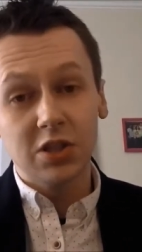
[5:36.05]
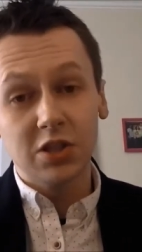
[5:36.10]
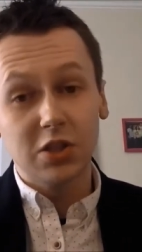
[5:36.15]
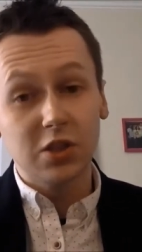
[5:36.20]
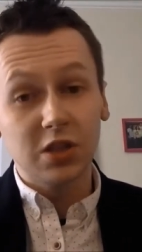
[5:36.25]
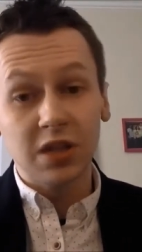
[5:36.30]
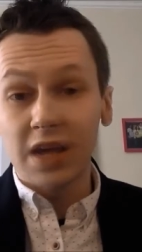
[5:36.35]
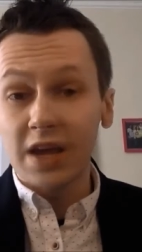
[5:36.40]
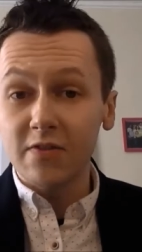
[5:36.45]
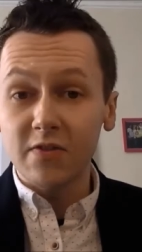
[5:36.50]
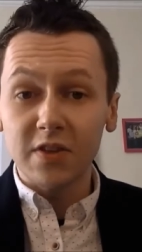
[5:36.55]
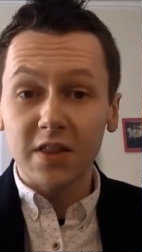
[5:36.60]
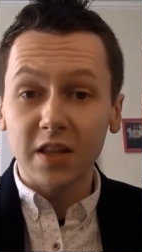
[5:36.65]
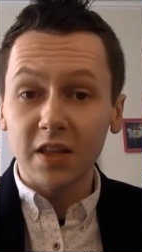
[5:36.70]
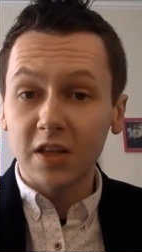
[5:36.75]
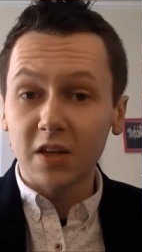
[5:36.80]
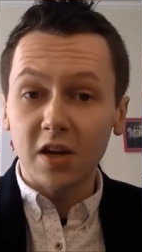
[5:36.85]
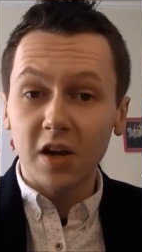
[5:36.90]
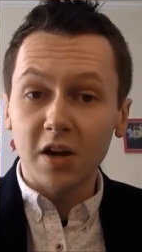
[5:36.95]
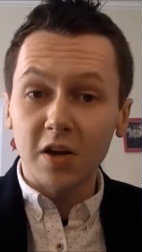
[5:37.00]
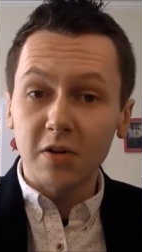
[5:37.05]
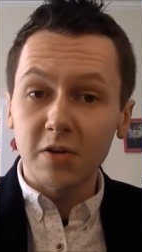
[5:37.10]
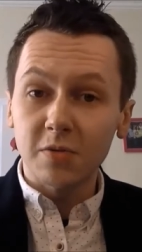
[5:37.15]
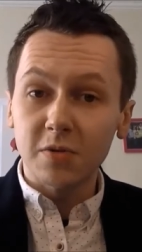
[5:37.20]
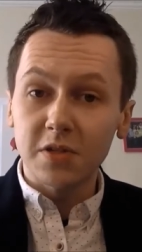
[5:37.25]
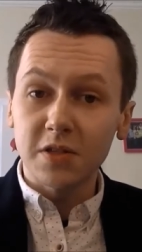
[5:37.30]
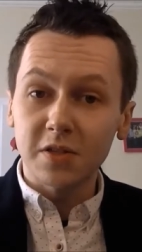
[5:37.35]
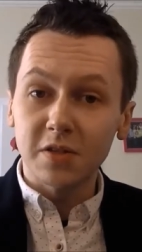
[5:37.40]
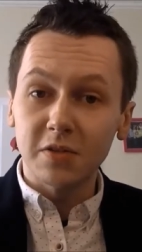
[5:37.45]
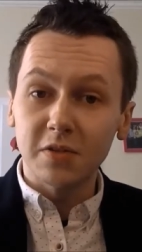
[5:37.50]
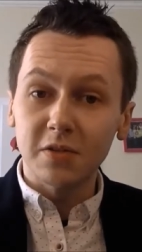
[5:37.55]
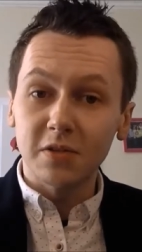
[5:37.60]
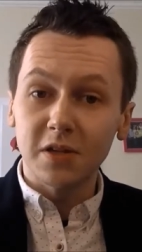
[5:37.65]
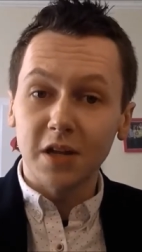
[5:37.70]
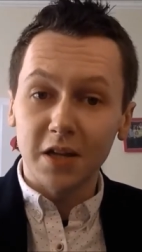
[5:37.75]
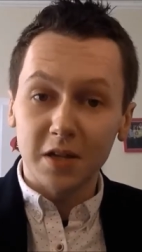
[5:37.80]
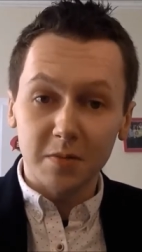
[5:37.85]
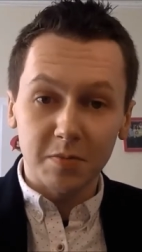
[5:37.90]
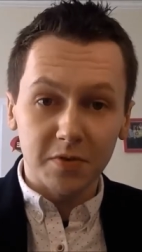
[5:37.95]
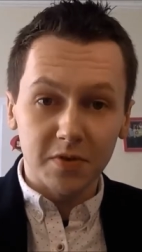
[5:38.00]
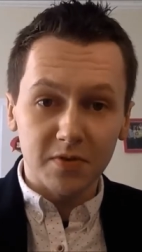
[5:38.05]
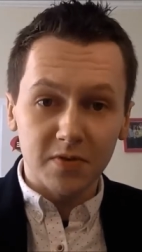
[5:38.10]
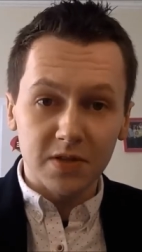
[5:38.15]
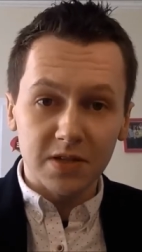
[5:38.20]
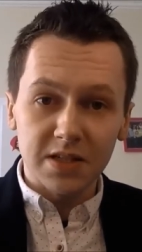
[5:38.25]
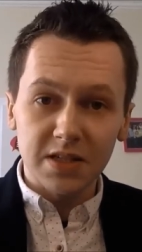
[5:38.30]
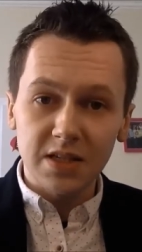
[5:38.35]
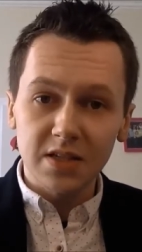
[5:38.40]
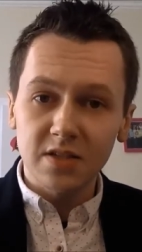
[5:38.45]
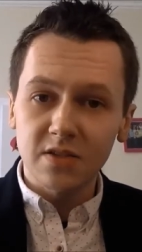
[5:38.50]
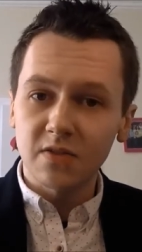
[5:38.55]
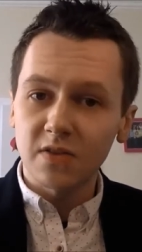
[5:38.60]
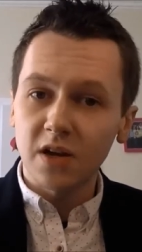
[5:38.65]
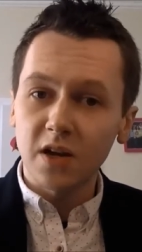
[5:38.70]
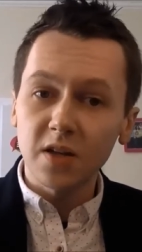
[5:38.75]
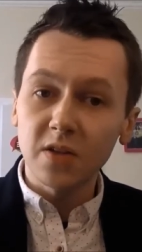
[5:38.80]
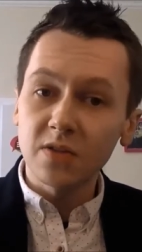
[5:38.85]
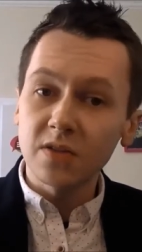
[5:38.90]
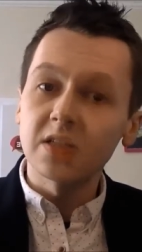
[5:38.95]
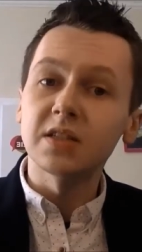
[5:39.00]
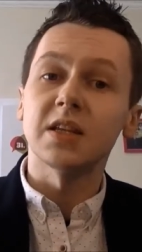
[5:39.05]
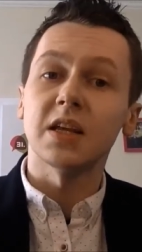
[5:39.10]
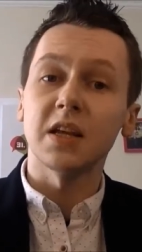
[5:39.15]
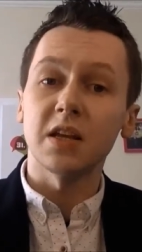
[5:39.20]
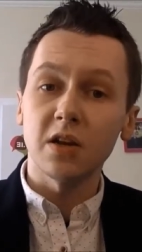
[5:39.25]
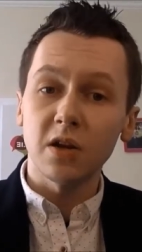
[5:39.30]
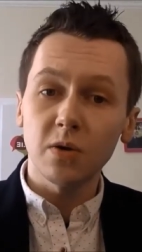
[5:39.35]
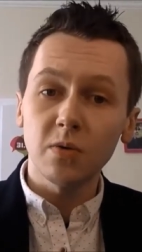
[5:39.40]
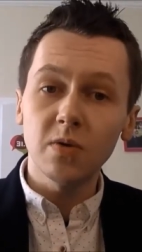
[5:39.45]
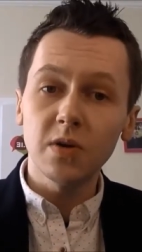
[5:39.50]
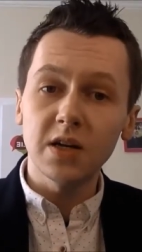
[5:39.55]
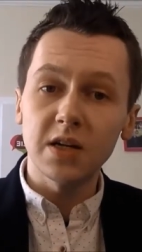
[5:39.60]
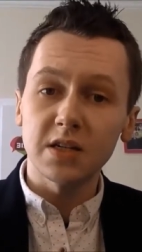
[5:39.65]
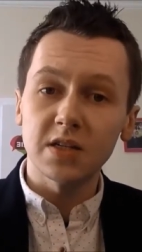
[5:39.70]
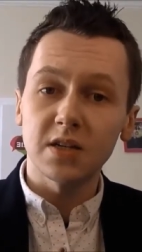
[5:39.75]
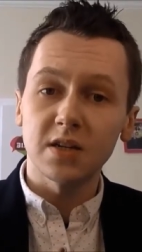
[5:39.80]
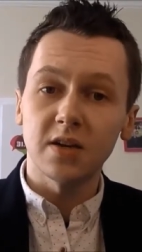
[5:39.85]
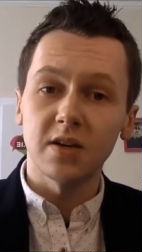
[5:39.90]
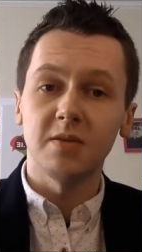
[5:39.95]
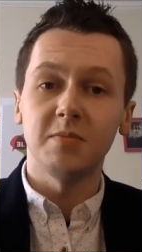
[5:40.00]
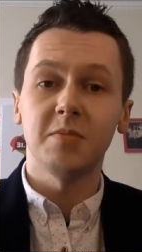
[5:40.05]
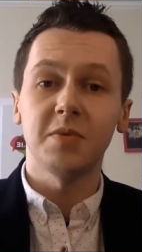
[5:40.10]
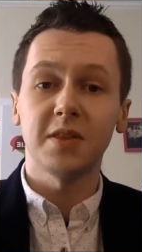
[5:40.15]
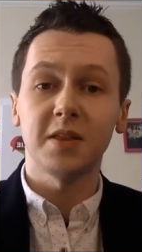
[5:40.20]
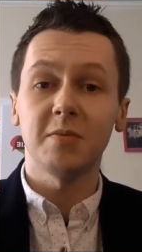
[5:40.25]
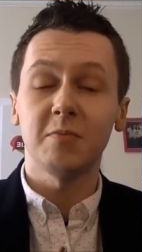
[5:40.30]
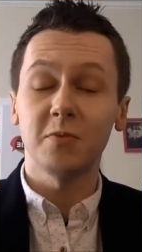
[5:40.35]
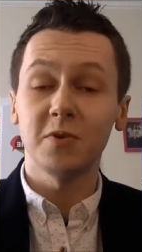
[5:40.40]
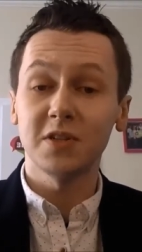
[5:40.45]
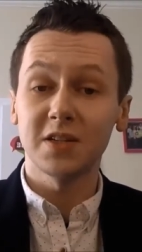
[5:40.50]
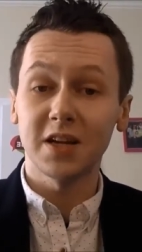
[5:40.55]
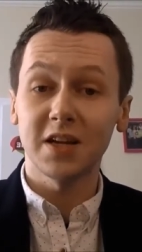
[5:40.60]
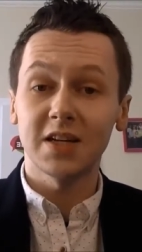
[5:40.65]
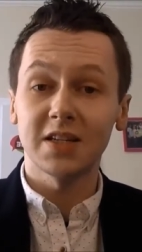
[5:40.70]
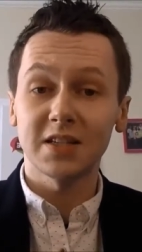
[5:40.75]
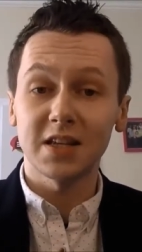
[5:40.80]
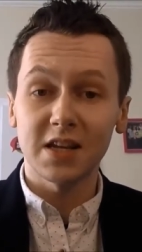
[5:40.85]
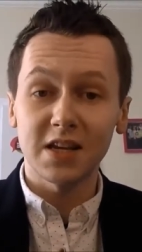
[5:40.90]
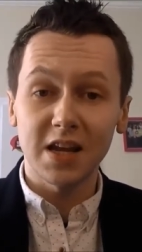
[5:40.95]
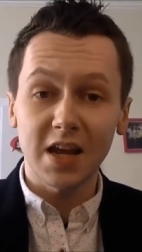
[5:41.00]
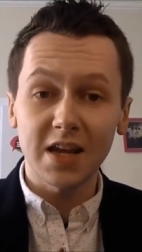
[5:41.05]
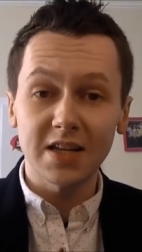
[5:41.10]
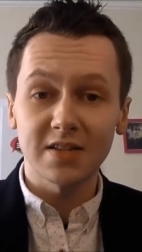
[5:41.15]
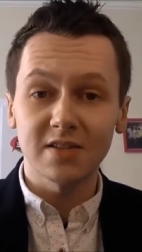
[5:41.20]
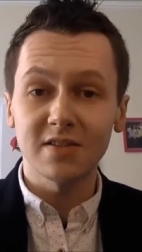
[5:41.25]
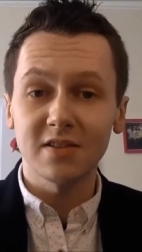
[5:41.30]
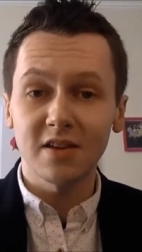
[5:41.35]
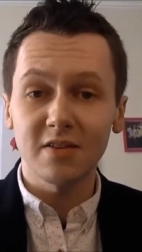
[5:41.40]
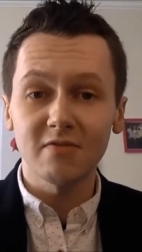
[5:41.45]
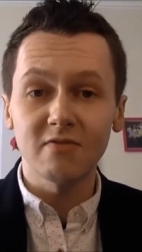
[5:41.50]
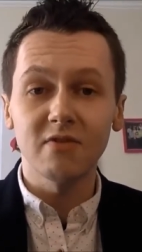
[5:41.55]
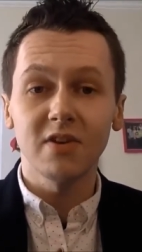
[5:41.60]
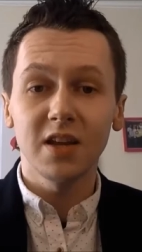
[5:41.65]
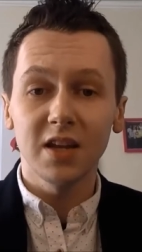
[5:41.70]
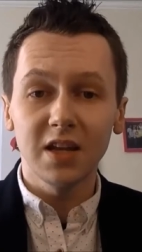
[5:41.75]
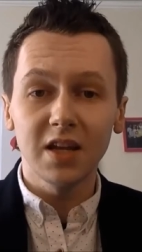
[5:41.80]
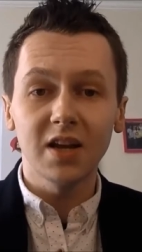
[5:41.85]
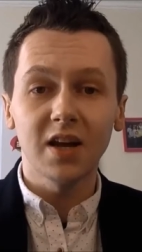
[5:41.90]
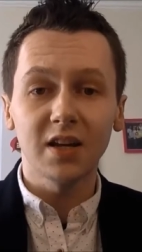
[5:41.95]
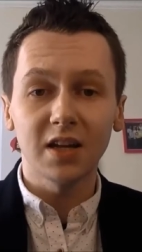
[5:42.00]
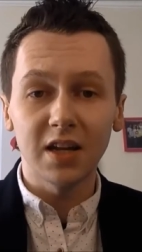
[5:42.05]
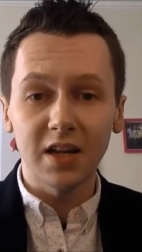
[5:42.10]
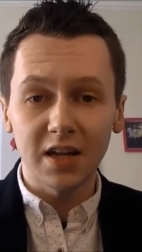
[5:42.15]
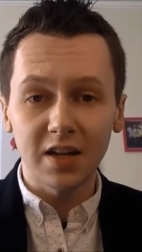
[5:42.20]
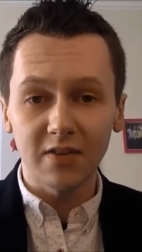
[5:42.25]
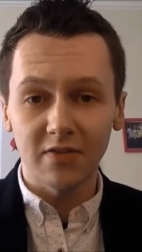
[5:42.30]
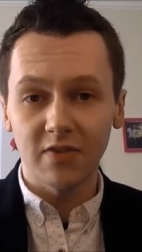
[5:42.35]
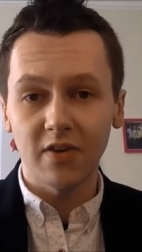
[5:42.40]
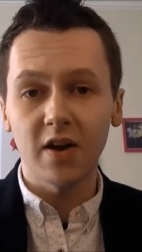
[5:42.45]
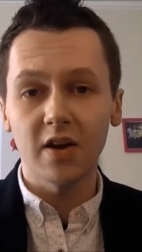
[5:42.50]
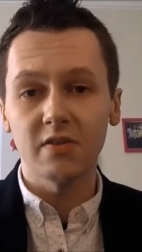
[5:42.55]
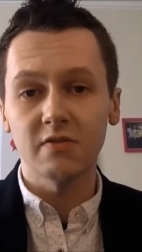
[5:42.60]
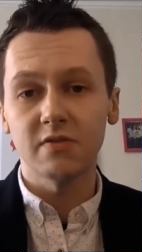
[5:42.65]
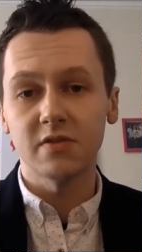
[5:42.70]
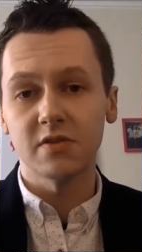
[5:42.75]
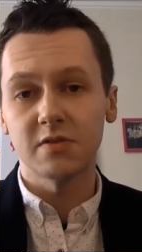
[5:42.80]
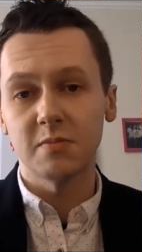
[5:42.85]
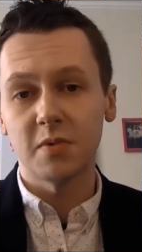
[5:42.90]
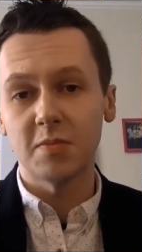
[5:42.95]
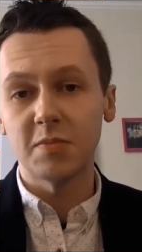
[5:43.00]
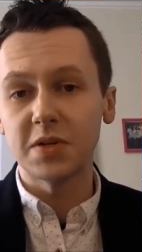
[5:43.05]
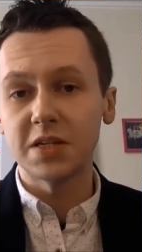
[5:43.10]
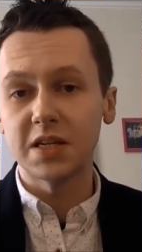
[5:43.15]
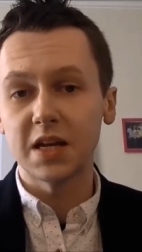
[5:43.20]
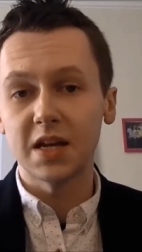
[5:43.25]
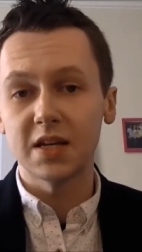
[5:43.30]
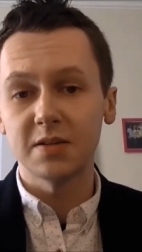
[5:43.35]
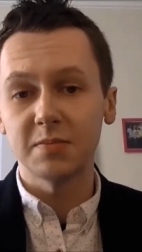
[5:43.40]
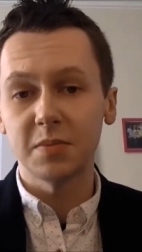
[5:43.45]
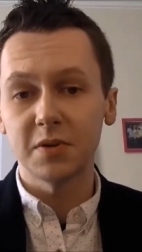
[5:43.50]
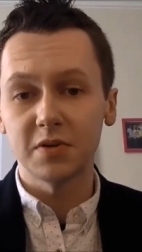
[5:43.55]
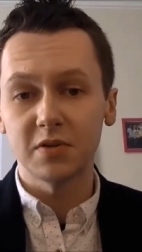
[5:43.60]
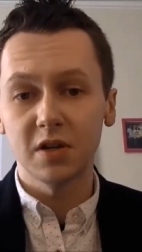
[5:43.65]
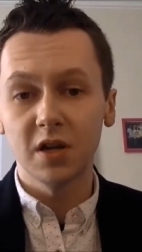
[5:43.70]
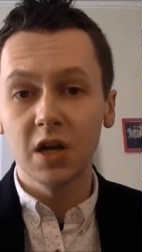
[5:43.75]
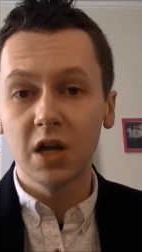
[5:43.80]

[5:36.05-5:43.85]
do you ever think you could go to a school like your brother and sister? And I used to say no initially, but then one day I said yes. So that really kind of lit a fire under mum and dad about